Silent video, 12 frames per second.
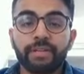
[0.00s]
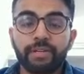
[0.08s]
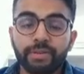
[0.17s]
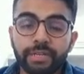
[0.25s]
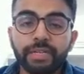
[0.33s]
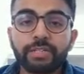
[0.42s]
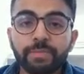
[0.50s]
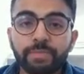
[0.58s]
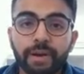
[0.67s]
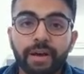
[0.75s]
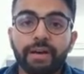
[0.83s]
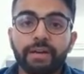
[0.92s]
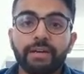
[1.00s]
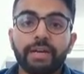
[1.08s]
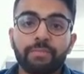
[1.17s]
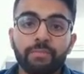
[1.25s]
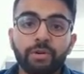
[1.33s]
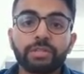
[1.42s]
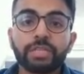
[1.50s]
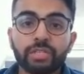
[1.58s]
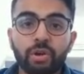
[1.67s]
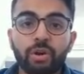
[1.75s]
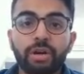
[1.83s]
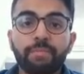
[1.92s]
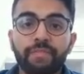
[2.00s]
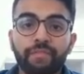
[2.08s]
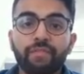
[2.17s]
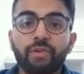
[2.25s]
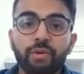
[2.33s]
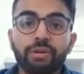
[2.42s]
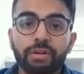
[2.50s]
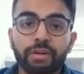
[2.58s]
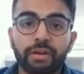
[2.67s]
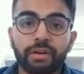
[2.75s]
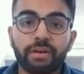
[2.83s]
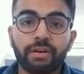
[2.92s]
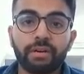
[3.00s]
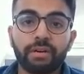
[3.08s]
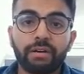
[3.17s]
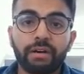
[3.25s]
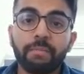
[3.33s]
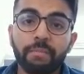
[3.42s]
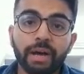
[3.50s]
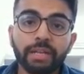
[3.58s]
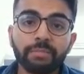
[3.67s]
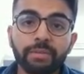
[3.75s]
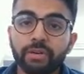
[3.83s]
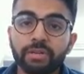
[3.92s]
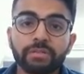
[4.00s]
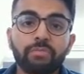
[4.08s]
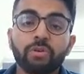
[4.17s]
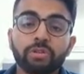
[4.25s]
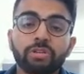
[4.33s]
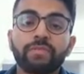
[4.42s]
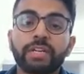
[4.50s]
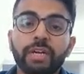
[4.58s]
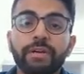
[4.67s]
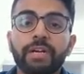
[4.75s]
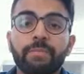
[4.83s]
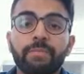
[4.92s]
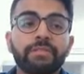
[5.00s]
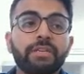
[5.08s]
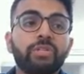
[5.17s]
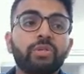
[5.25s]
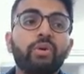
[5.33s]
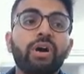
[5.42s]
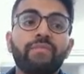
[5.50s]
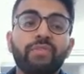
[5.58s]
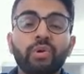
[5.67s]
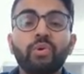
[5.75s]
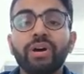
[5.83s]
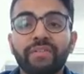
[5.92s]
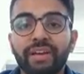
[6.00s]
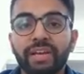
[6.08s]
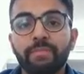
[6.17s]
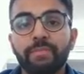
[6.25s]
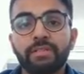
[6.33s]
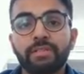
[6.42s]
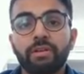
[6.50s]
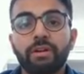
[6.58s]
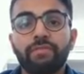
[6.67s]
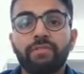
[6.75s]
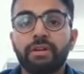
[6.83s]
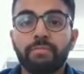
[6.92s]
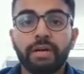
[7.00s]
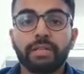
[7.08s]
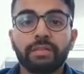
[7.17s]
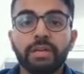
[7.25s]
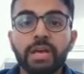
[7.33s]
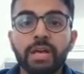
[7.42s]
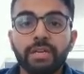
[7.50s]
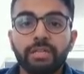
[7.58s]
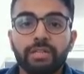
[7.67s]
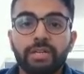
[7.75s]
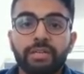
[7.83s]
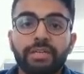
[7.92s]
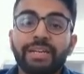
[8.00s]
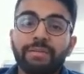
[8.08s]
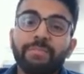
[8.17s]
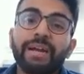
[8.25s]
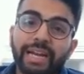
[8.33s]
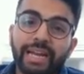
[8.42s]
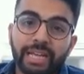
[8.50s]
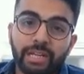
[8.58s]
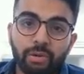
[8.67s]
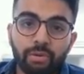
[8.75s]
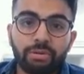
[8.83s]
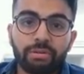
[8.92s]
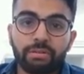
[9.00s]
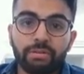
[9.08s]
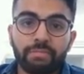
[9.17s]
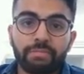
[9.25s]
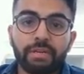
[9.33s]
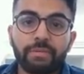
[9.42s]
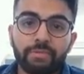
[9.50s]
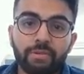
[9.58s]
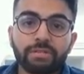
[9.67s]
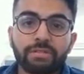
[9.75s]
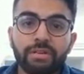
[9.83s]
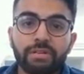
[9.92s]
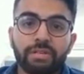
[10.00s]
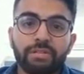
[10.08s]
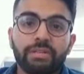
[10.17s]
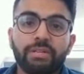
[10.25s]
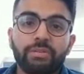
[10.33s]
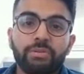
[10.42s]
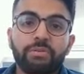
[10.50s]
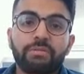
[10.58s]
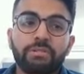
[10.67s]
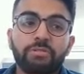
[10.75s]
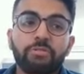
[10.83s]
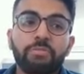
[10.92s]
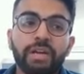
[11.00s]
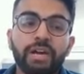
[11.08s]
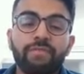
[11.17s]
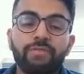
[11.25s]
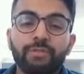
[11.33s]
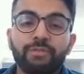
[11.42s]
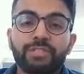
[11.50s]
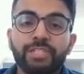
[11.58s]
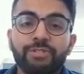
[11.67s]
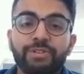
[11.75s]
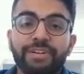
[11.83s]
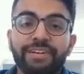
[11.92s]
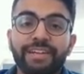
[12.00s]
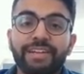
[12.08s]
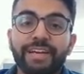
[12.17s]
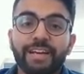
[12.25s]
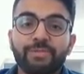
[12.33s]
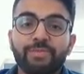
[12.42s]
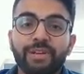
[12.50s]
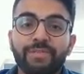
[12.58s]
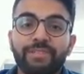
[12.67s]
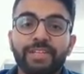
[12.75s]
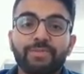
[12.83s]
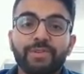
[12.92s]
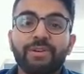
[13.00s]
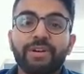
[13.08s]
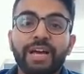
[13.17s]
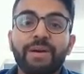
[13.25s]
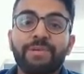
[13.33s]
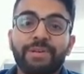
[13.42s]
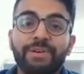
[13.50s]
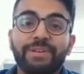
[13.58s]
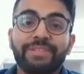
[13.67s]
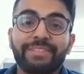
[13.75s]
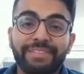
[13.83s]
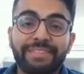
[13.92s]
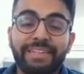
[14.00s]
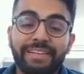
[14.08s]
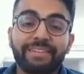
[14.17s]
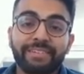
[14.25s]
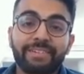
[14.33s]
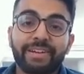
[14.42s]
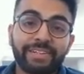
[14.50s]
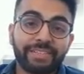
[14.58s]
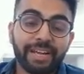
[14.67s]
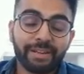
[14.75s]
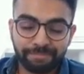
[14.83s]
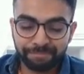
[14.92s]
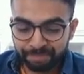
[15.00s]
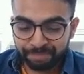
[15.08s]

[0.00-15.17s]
you need to plan and book the slot before a month, because most of the time it happens that you have no available slot for a month, and it may delay your process, and then you may have to change your intake as well if things will not happen on the right time.